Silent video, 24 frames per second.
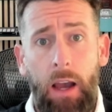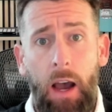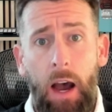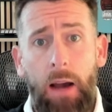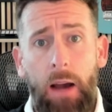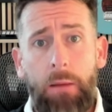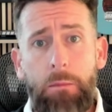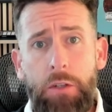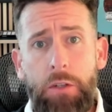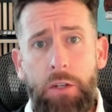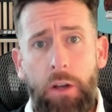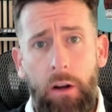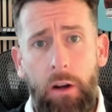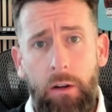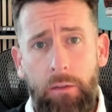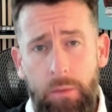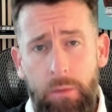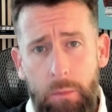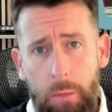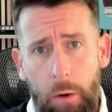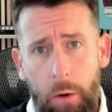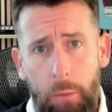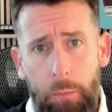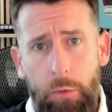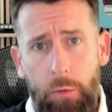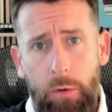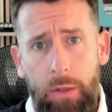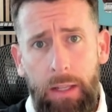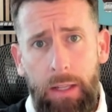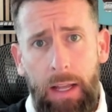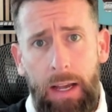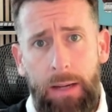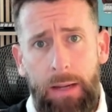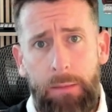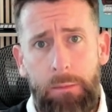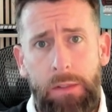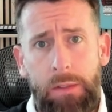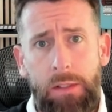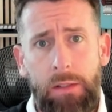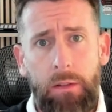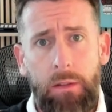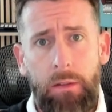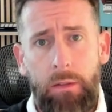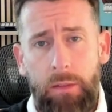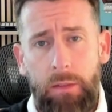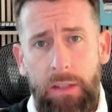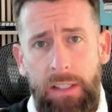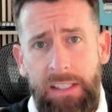I'm Sean from Hope3 Labs.
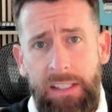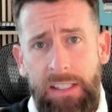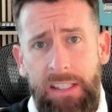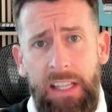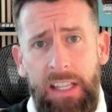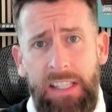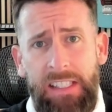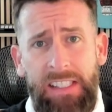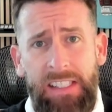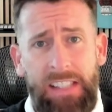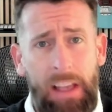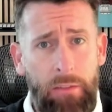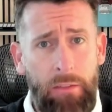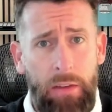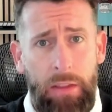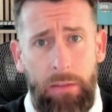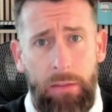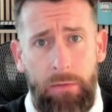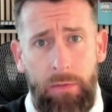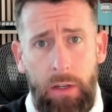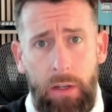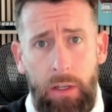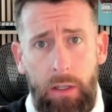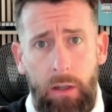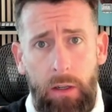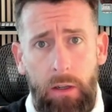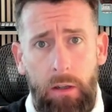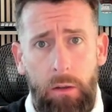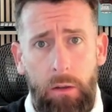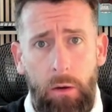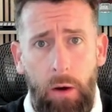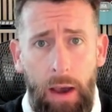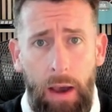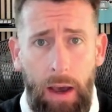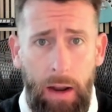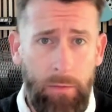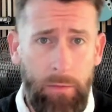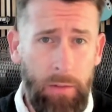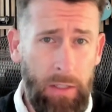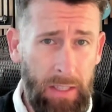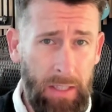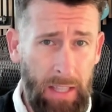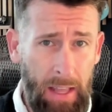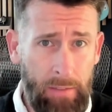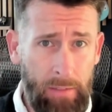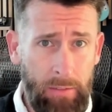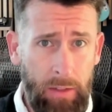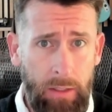This is the 7th video out of
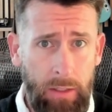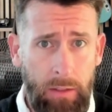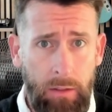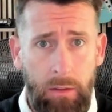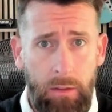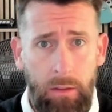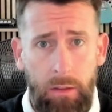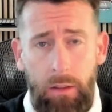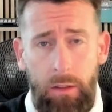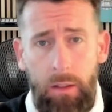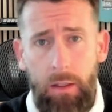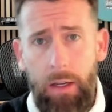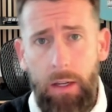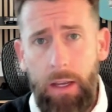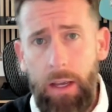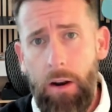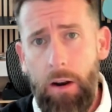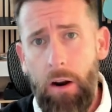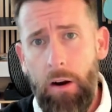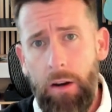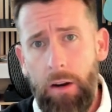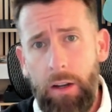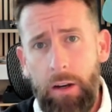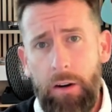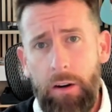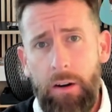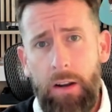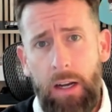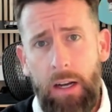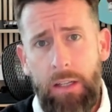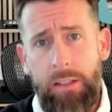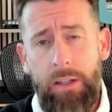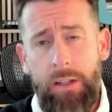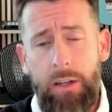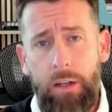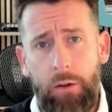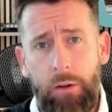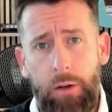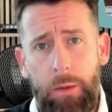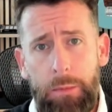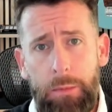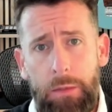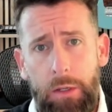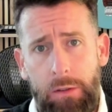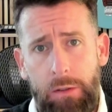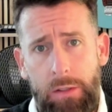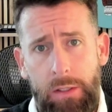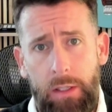11 in our Introduction to
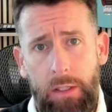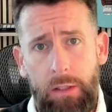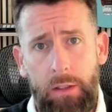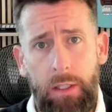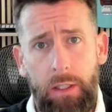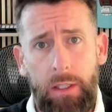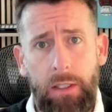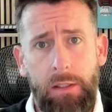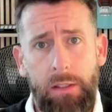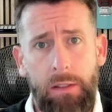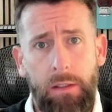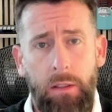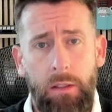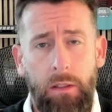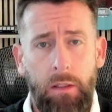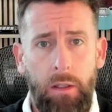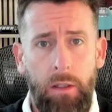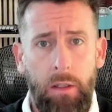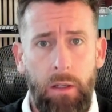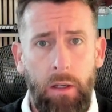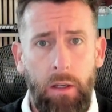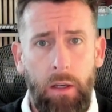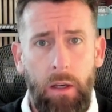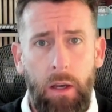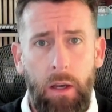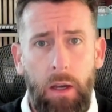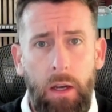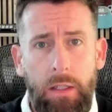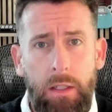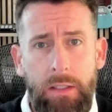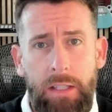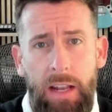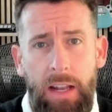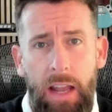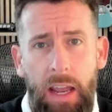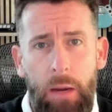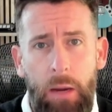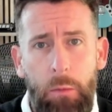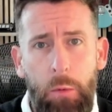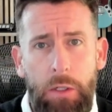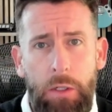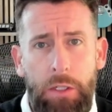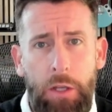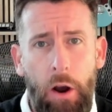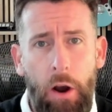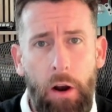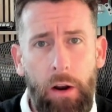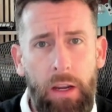Crypto series. Today we're
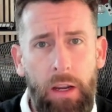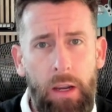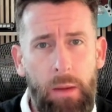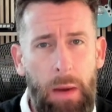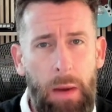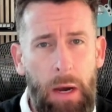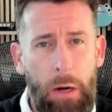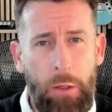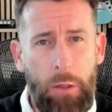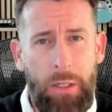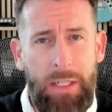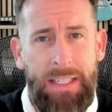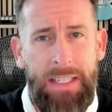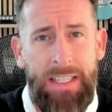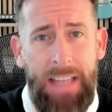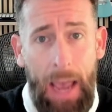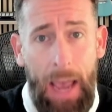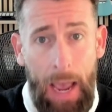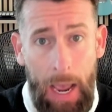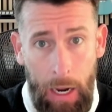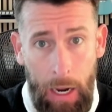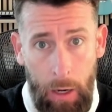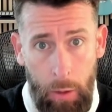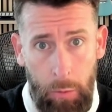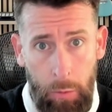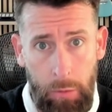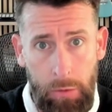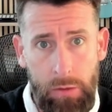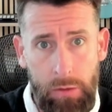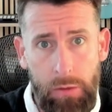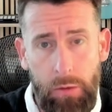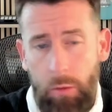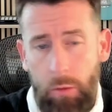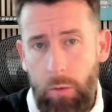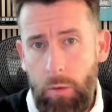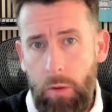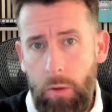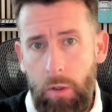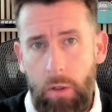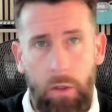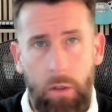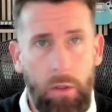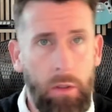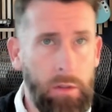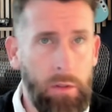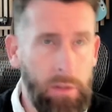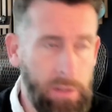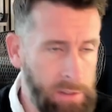talking about DAOs,
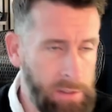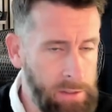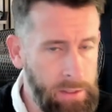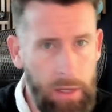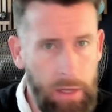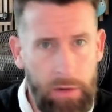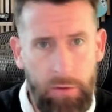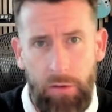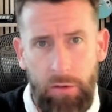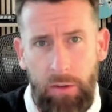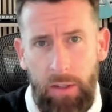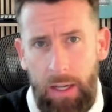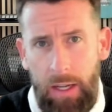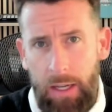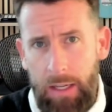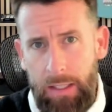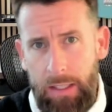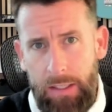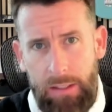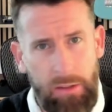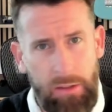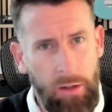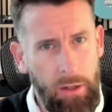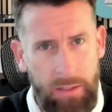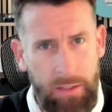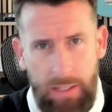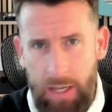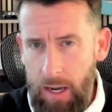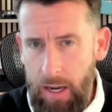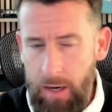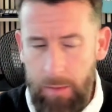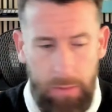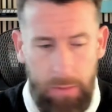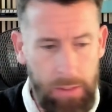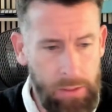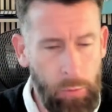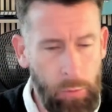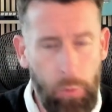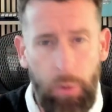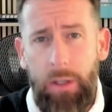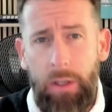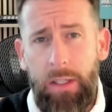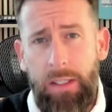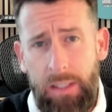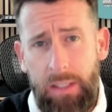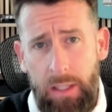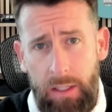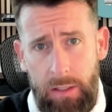or Decentralized Autonomous
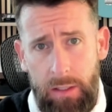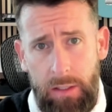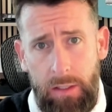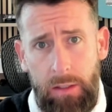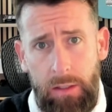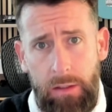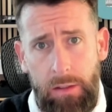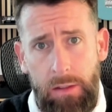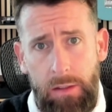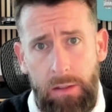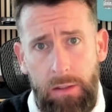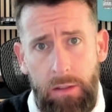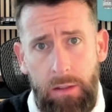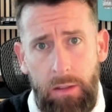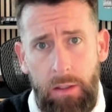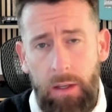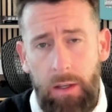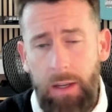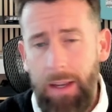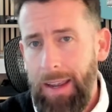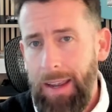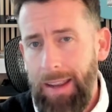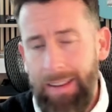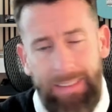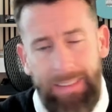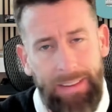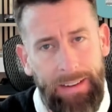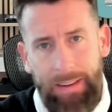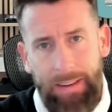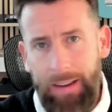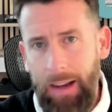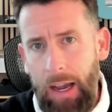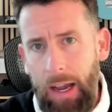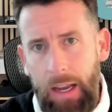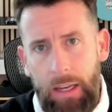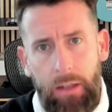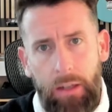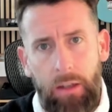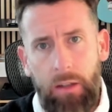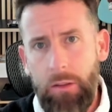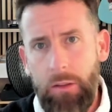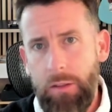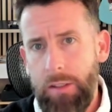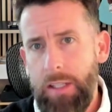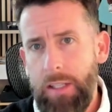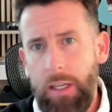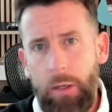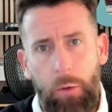Organizations. And yeah, I know,
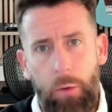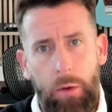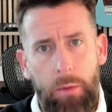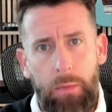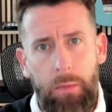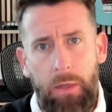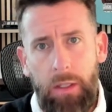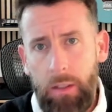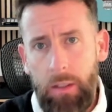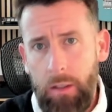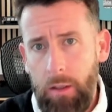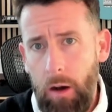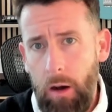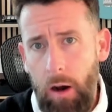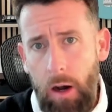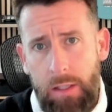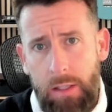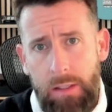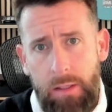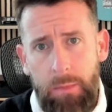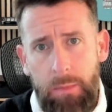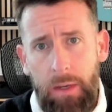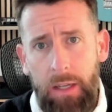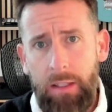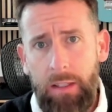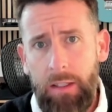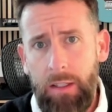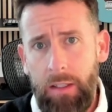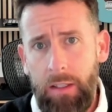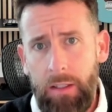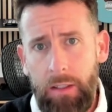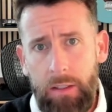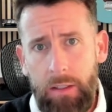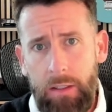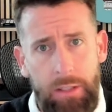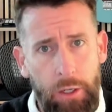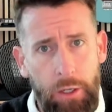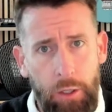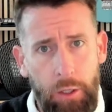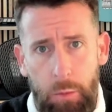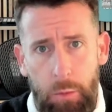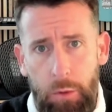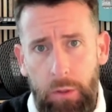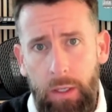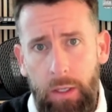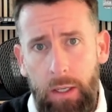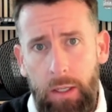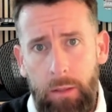stick with me. Awesome idea,
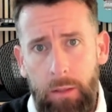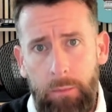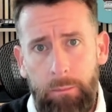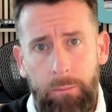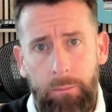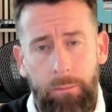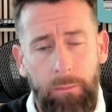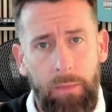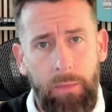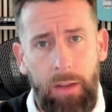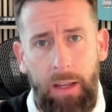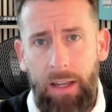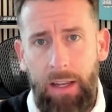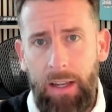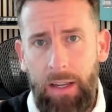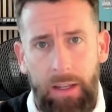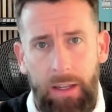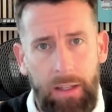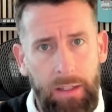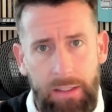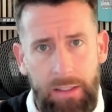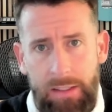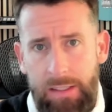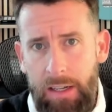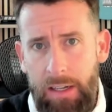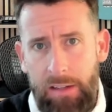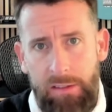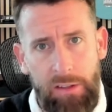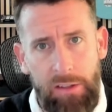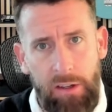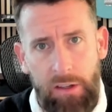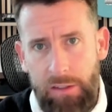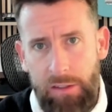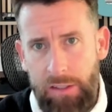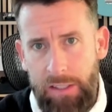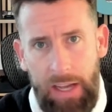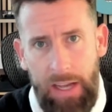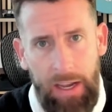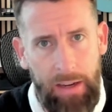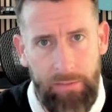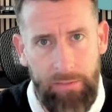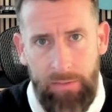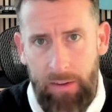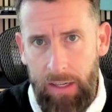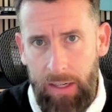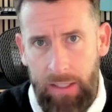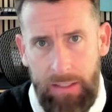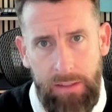terrible name. And it sounds all
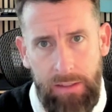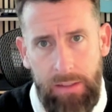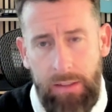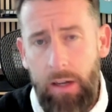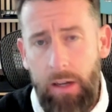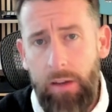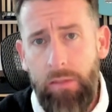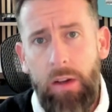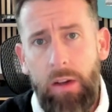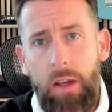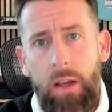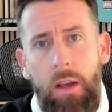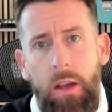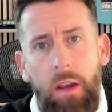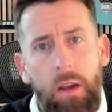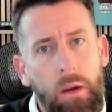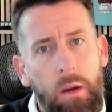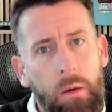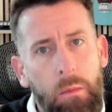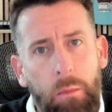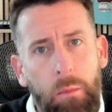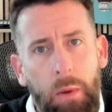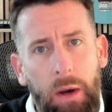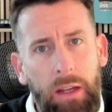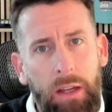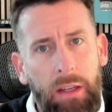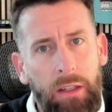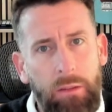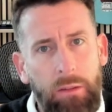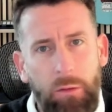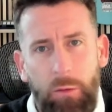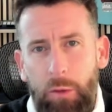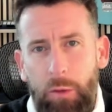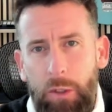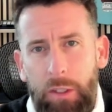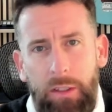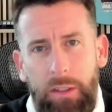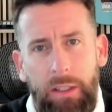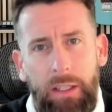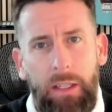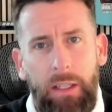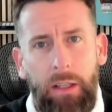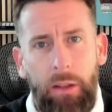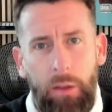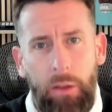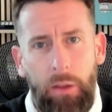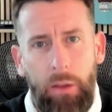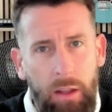sci-fi and stuff. But
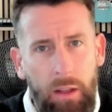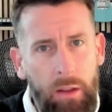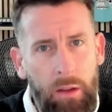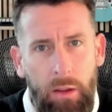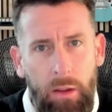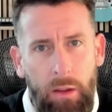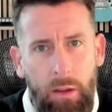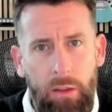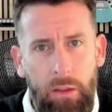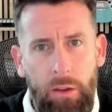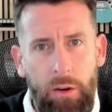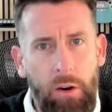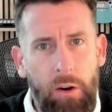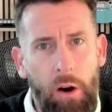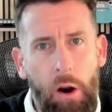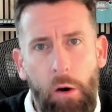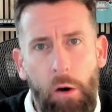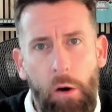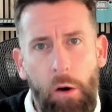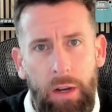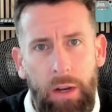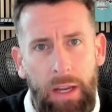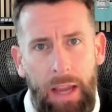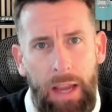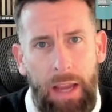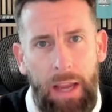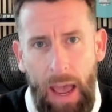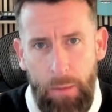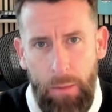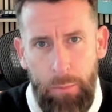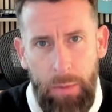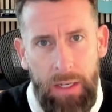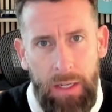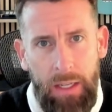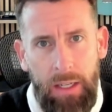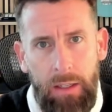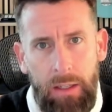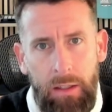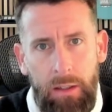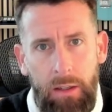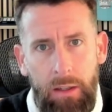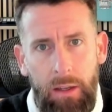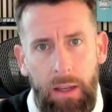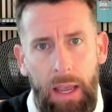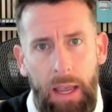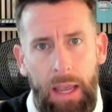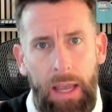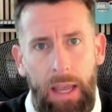really, they're already happening,
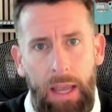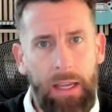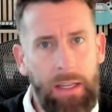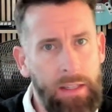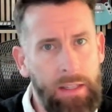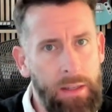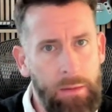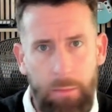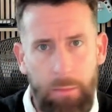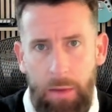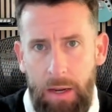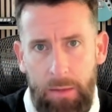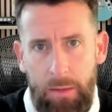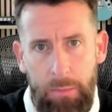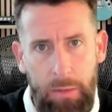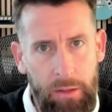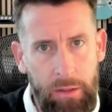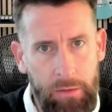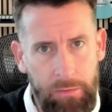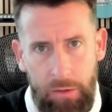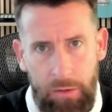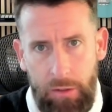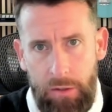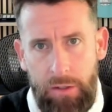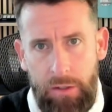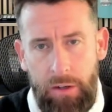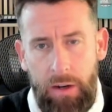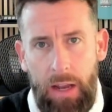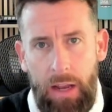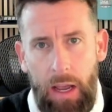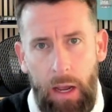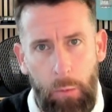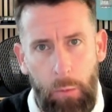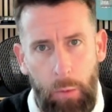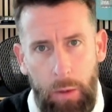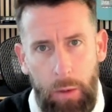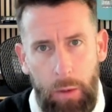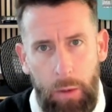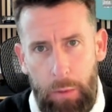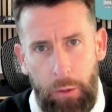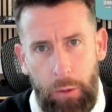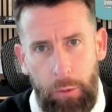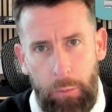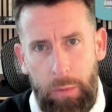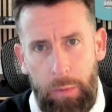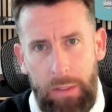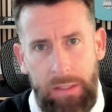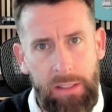and it may be the future on how we
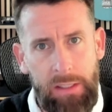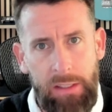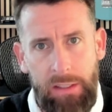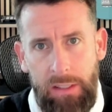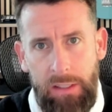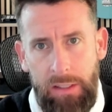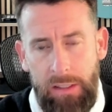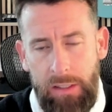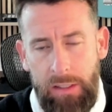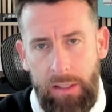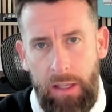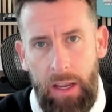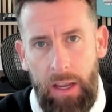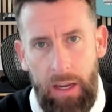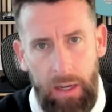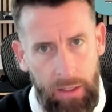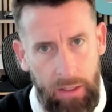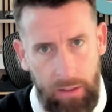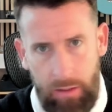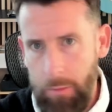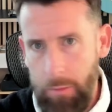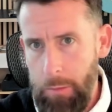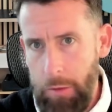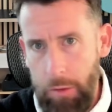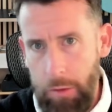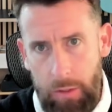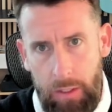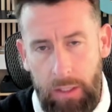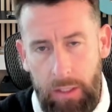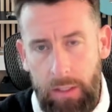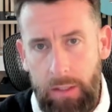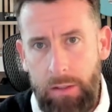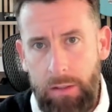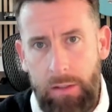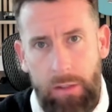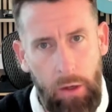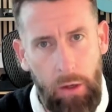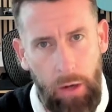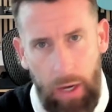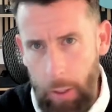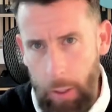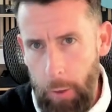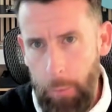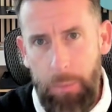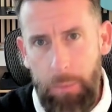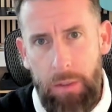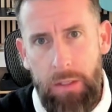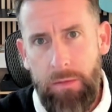build businesses and communities. So I
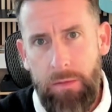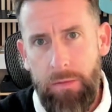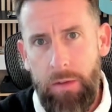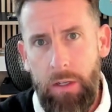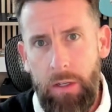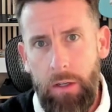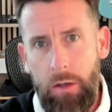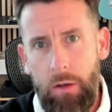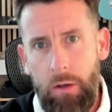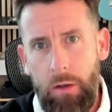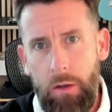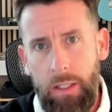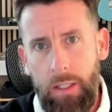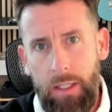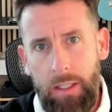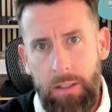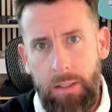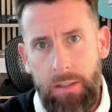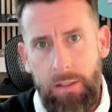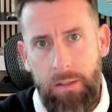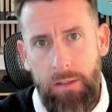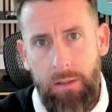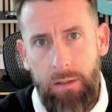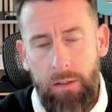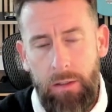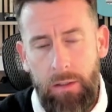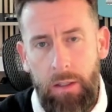hope this video clicks.